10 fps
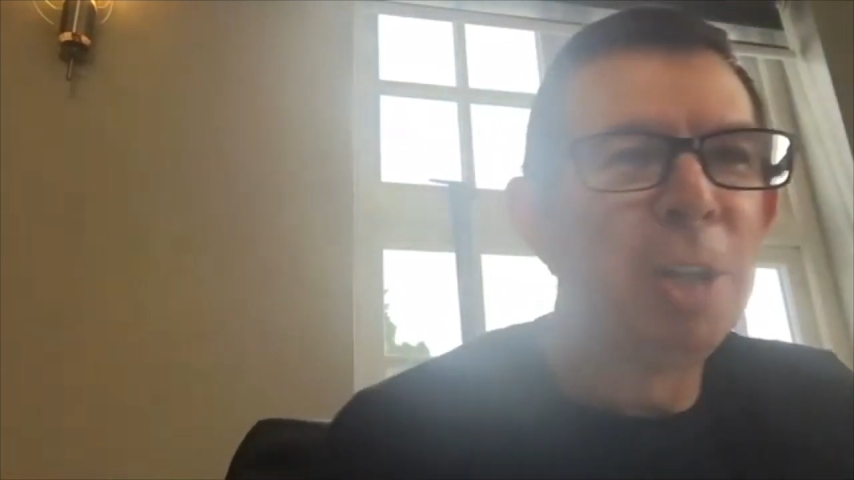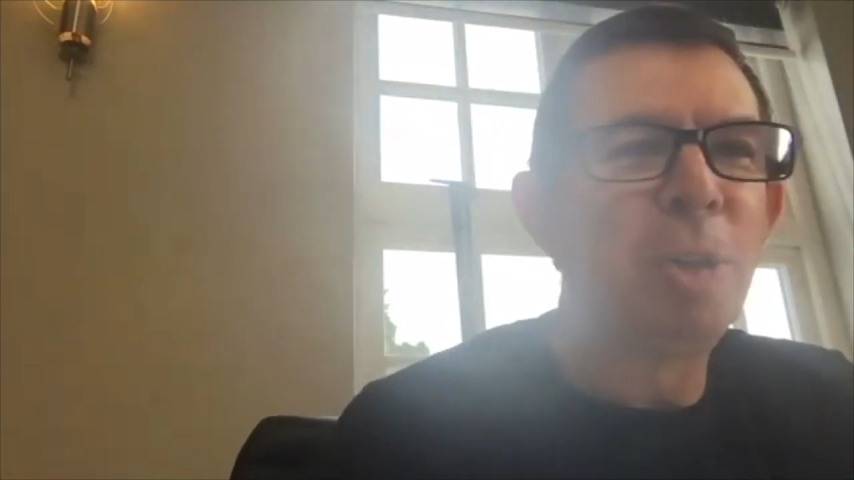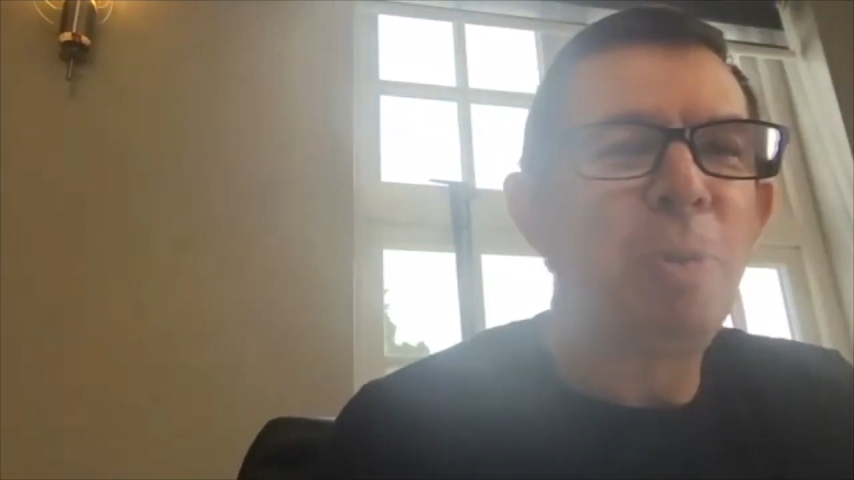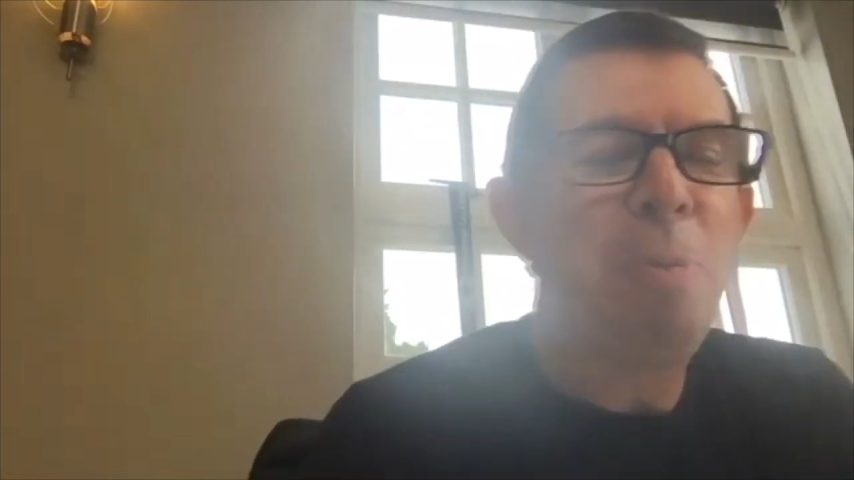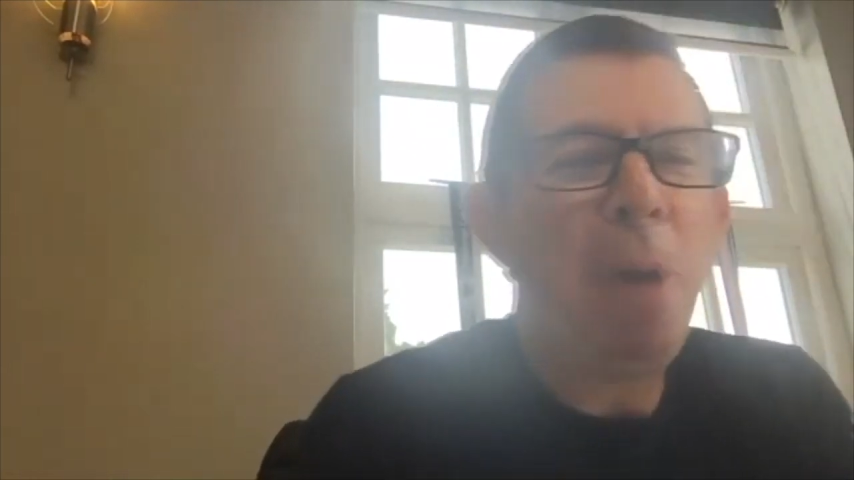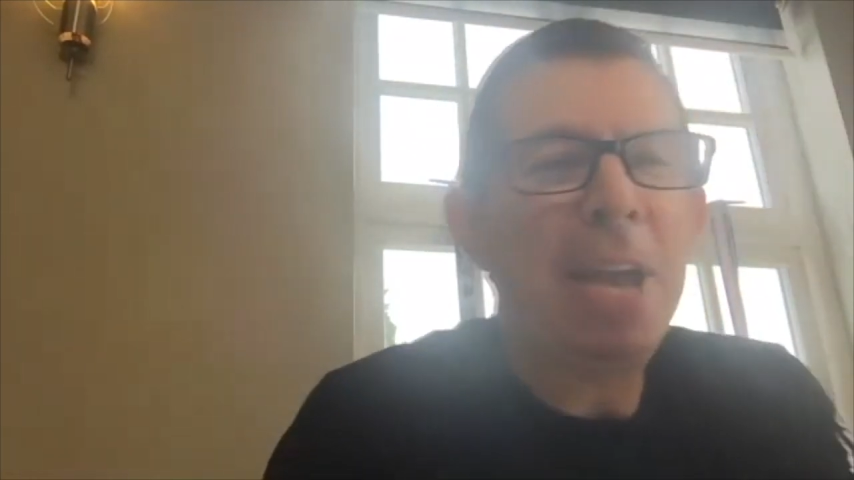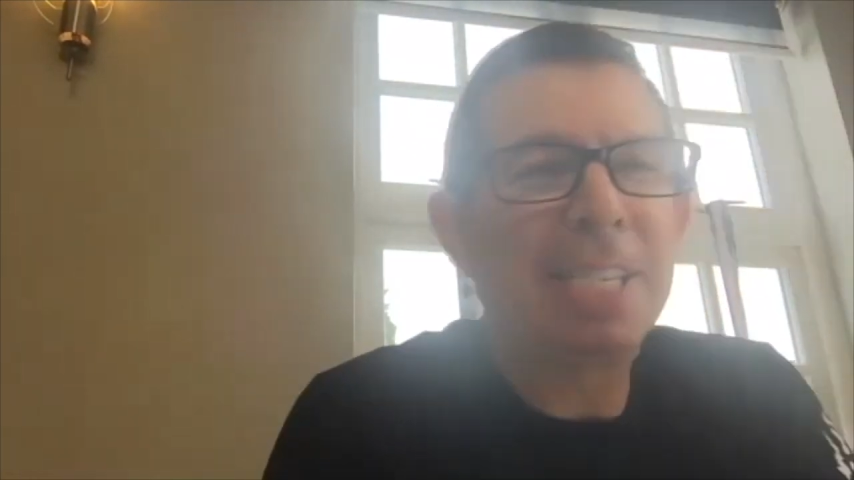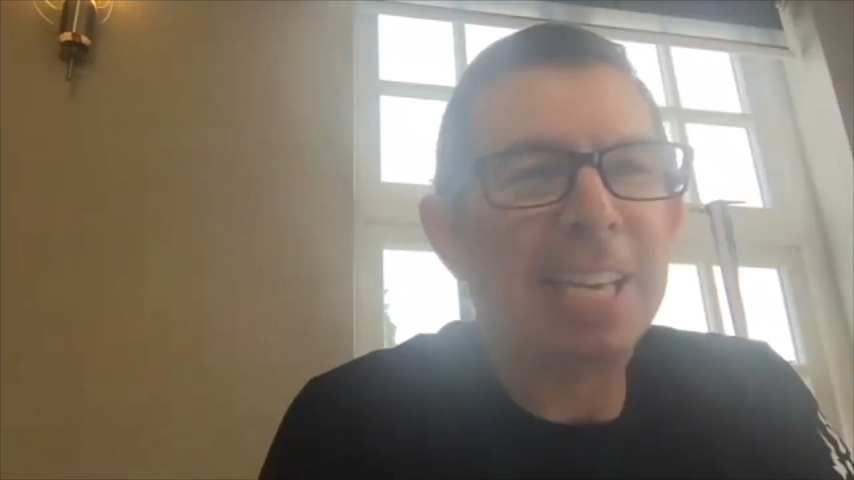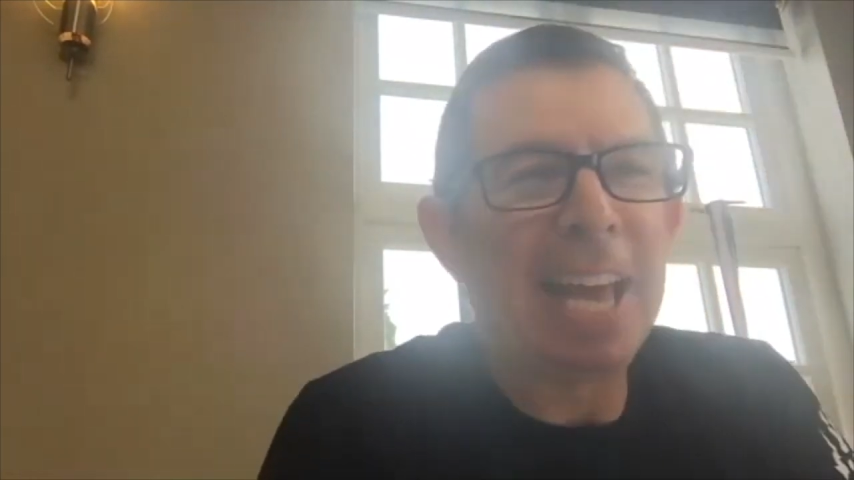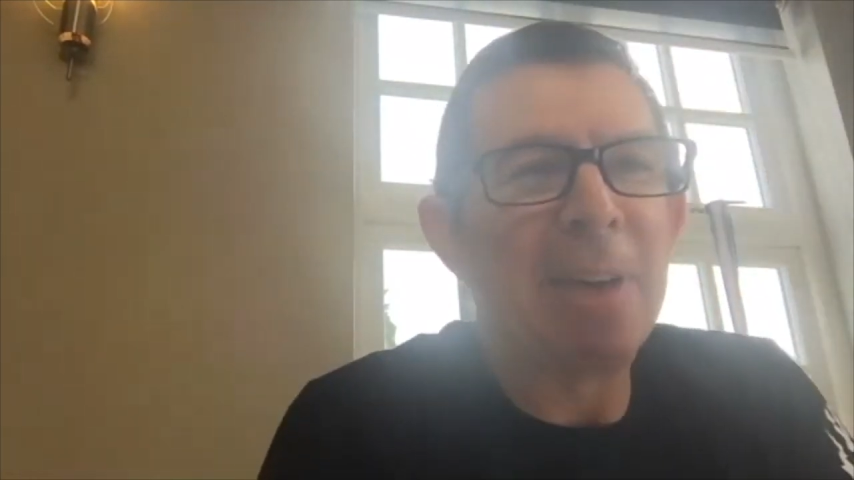that we
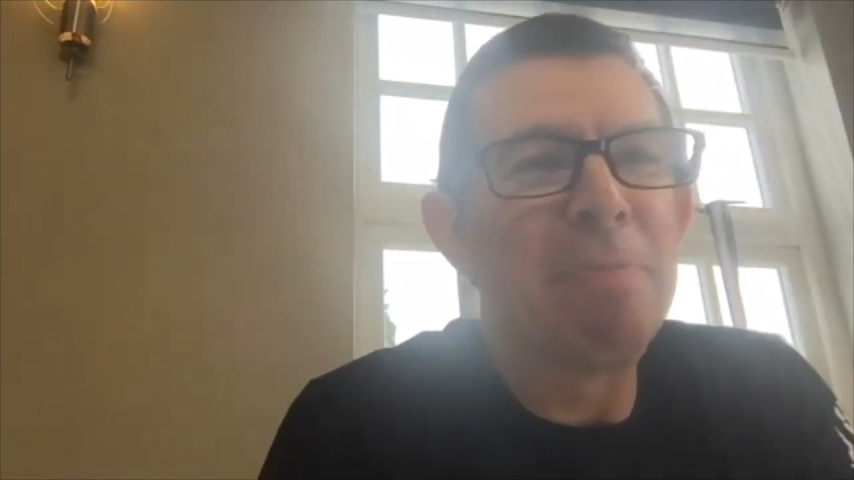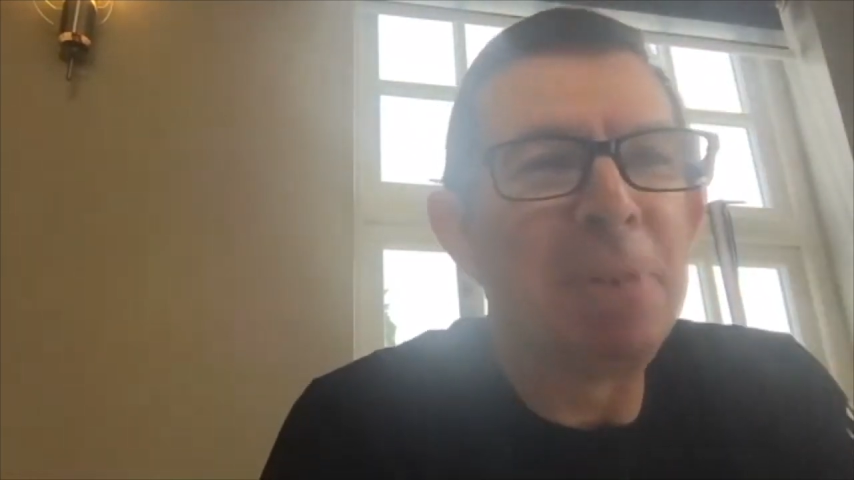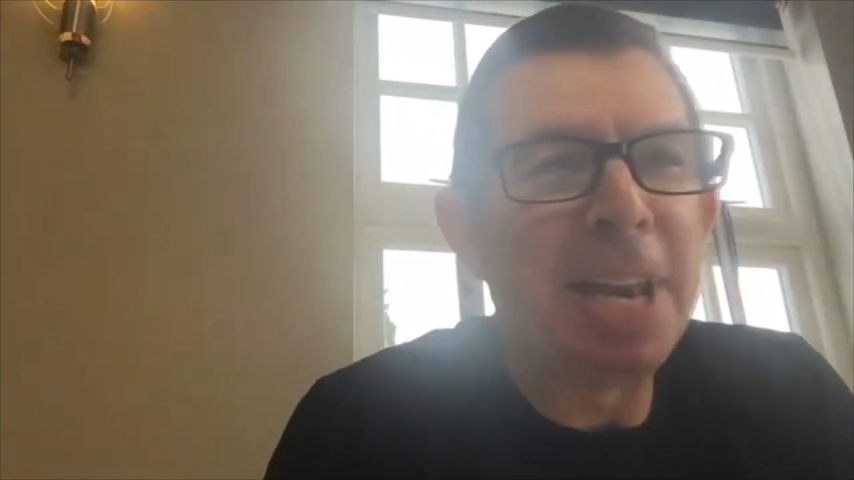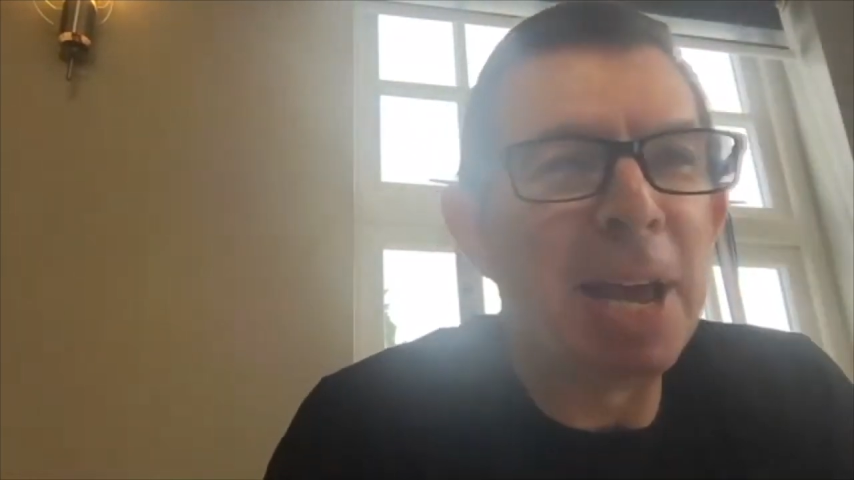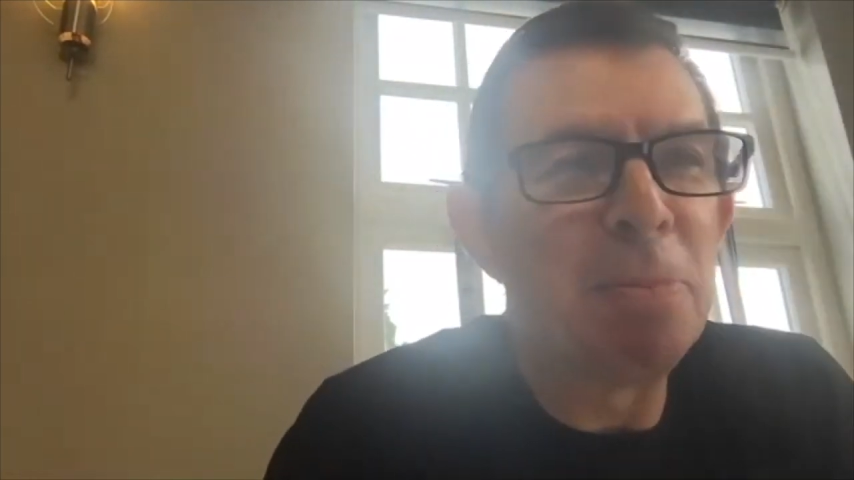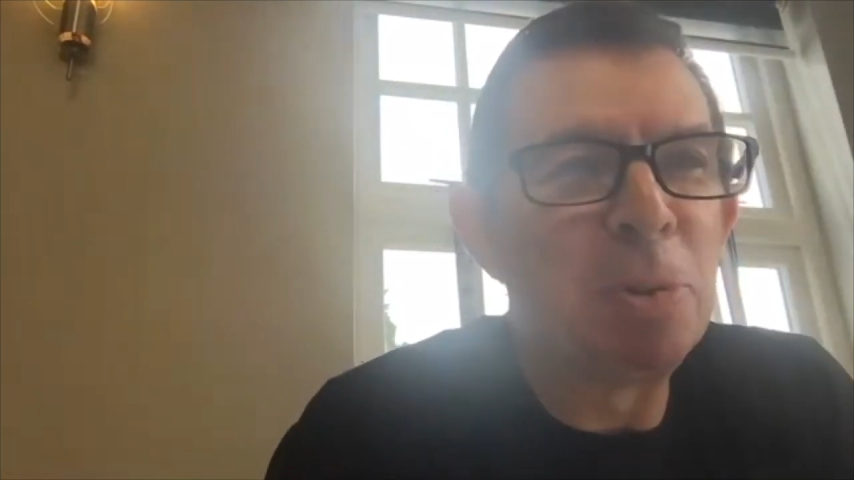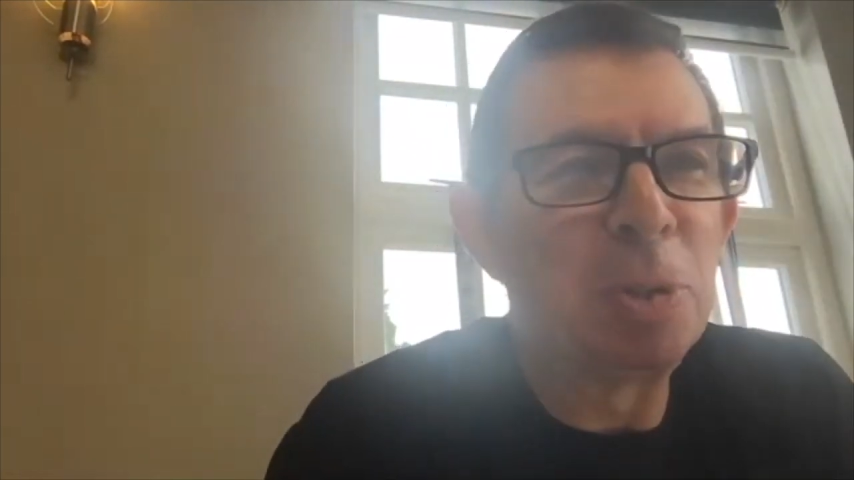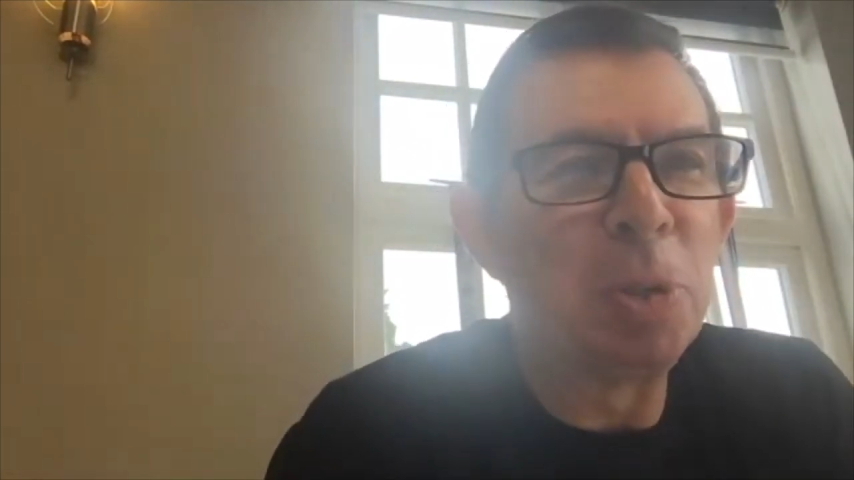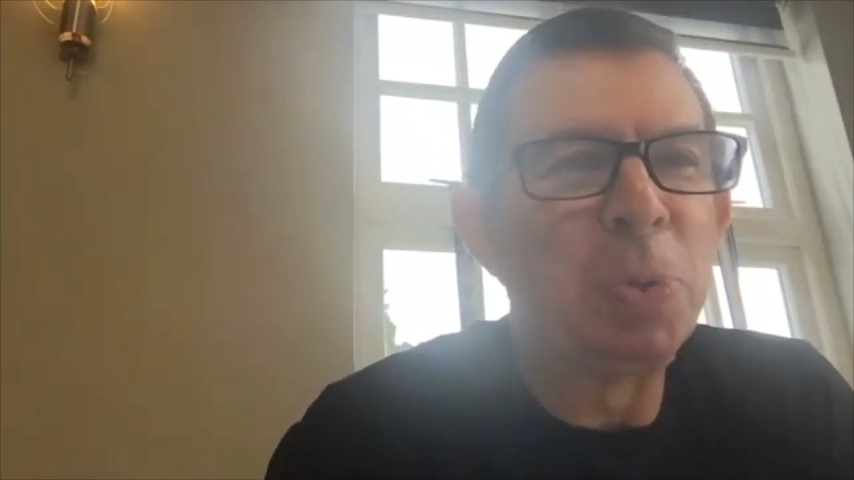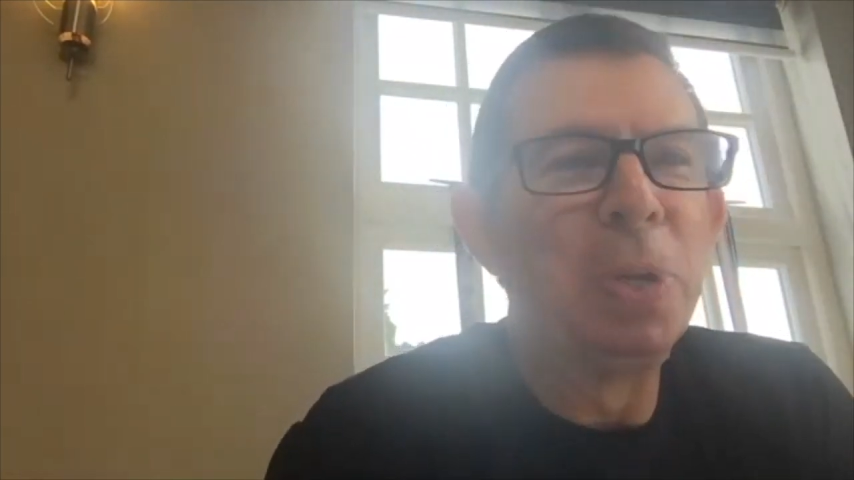basically haven't been able
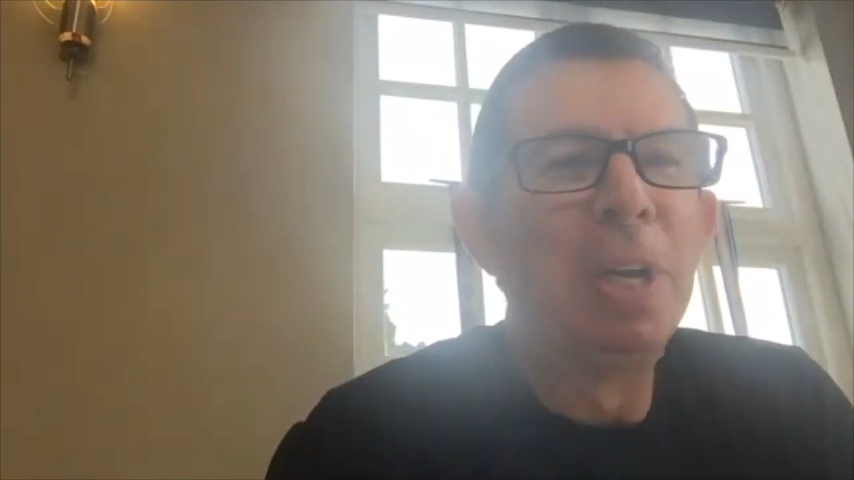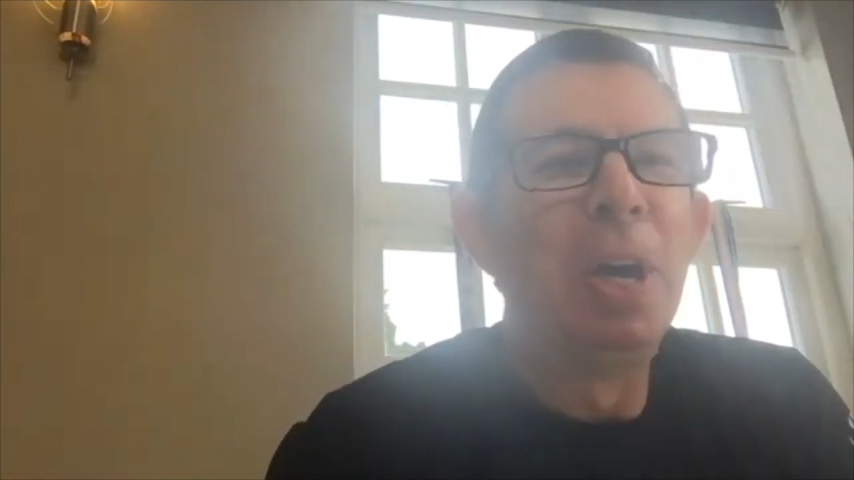to,